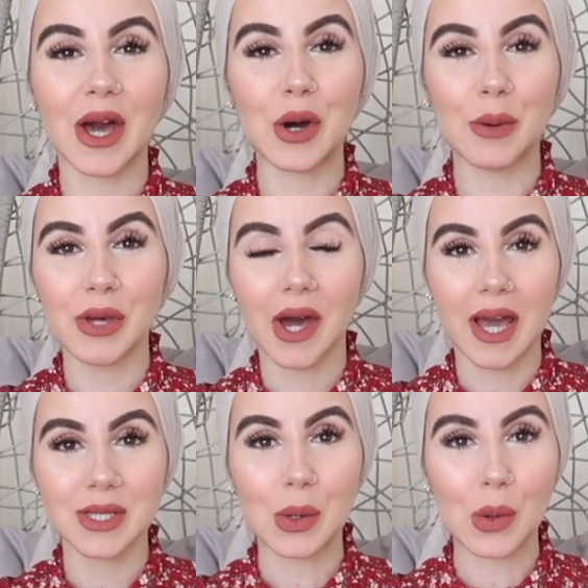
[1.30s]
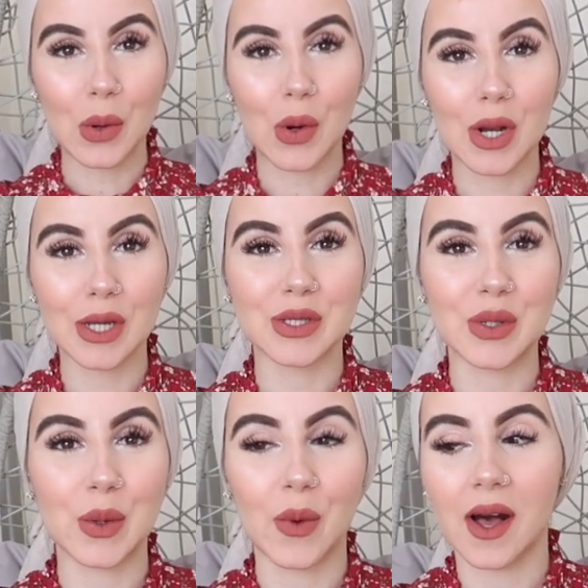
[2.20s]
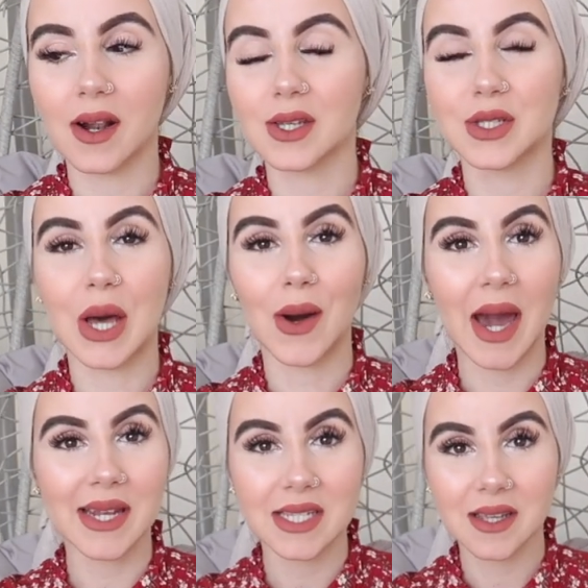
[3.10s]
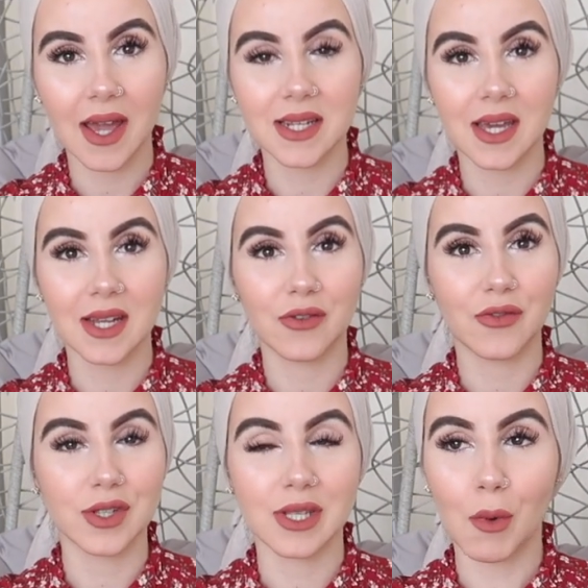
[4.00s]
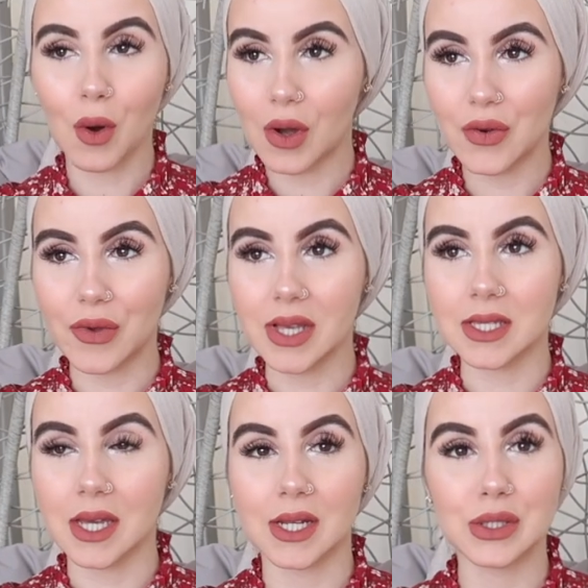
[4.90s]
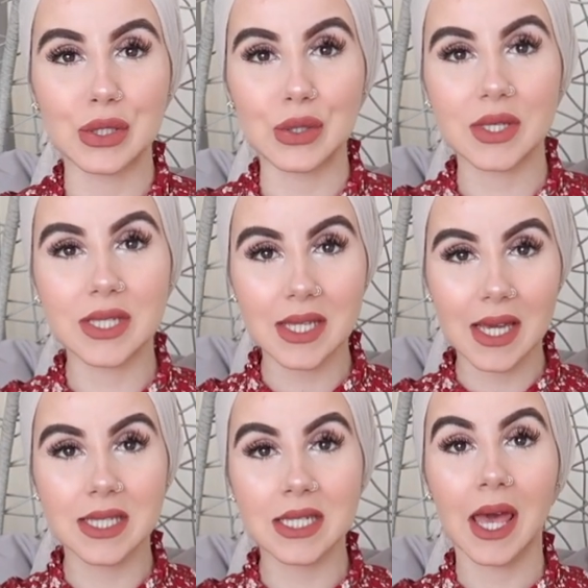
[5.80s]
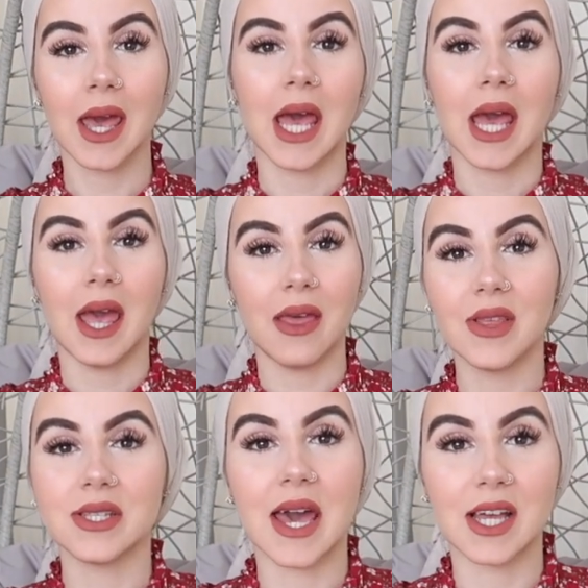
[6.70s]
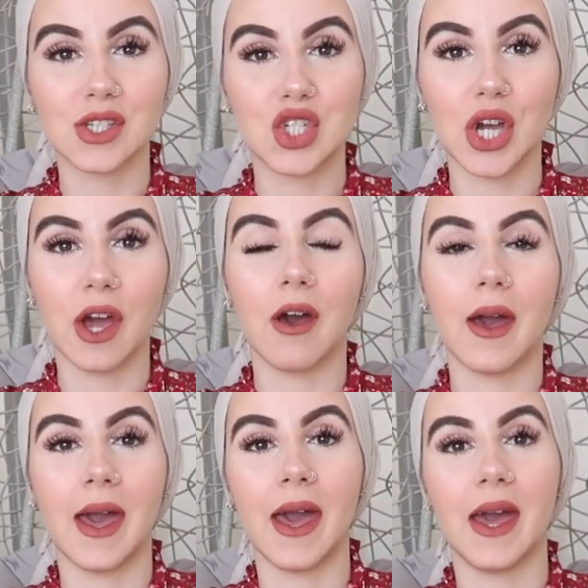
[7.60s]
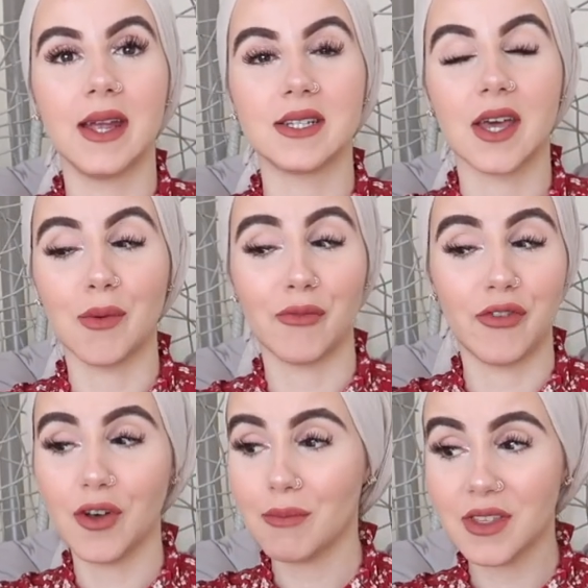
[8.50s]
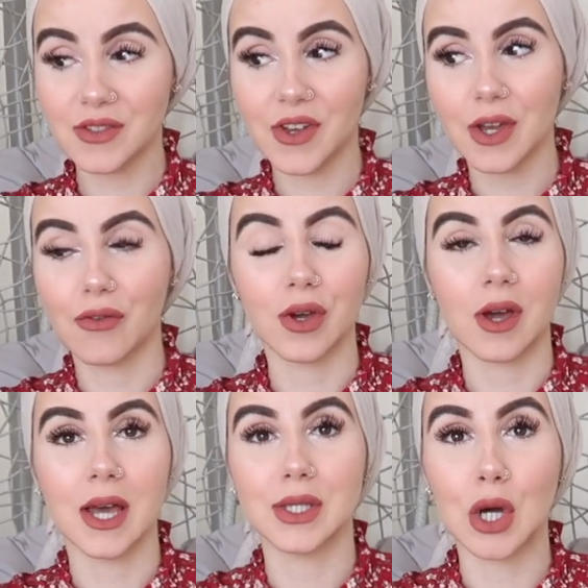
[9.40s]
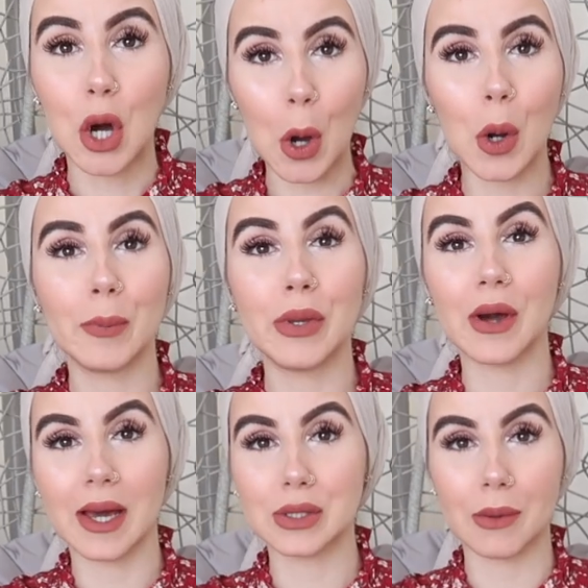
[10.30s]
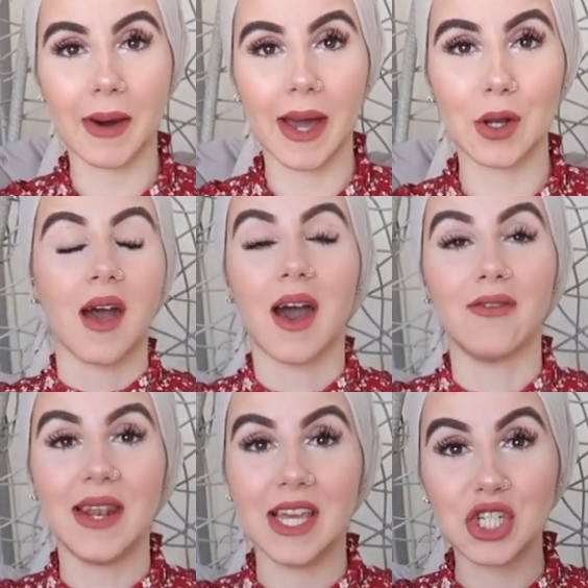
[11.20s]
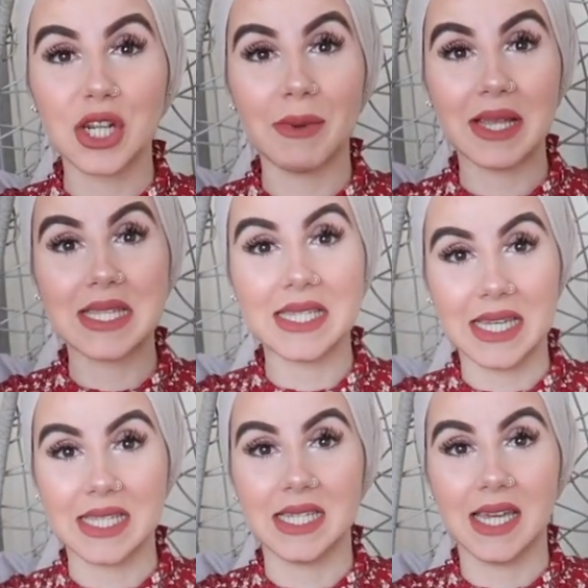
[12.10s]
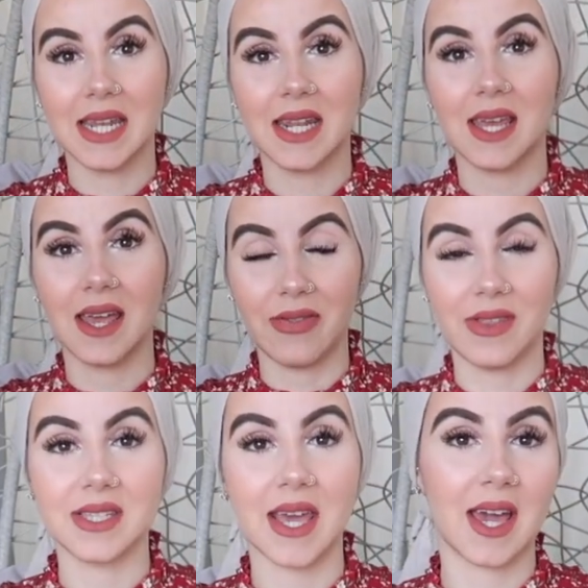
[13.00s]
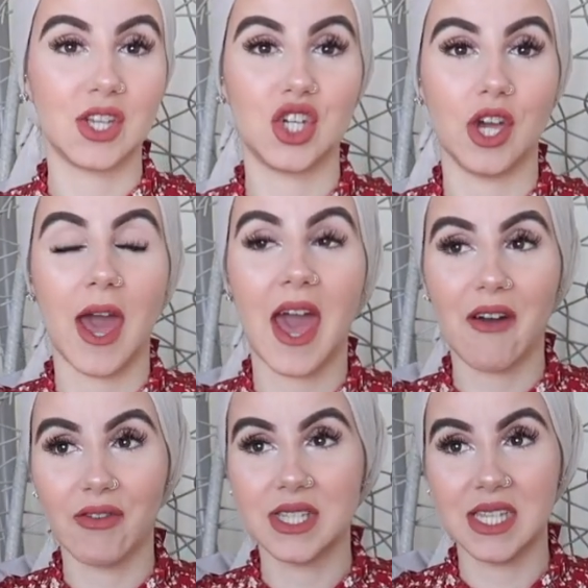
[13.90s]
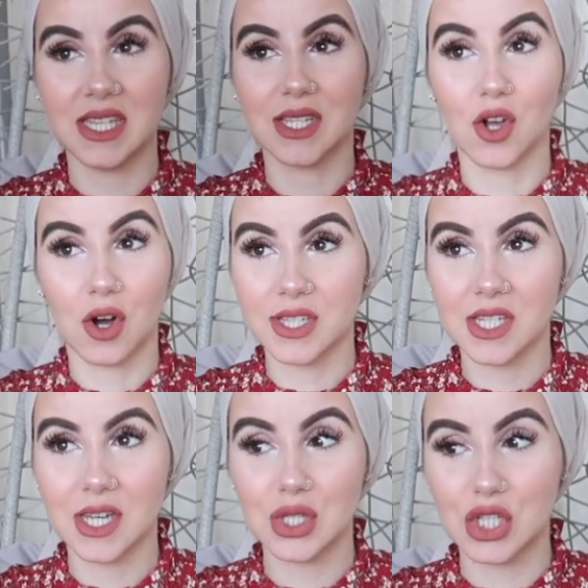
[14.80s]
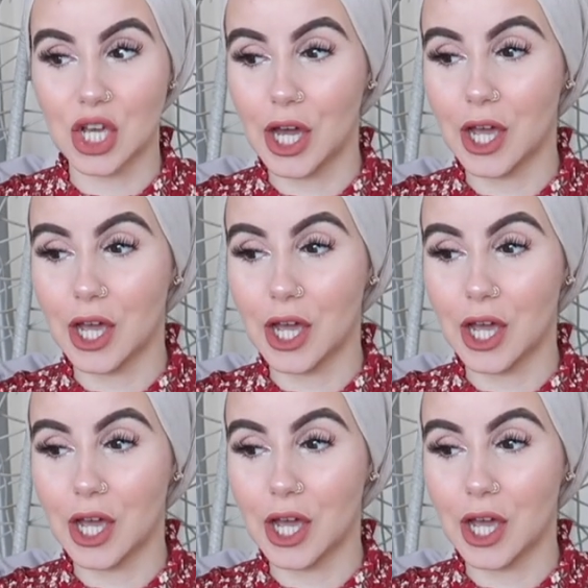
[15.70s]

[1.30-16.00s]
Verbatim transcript: i hope you guys are all doing well so i decided for some odd reason to sit in this egg chair and um, film this video for you guys so I hope you guys don't mind I've literally been sitting in this egg chair ever since I got it so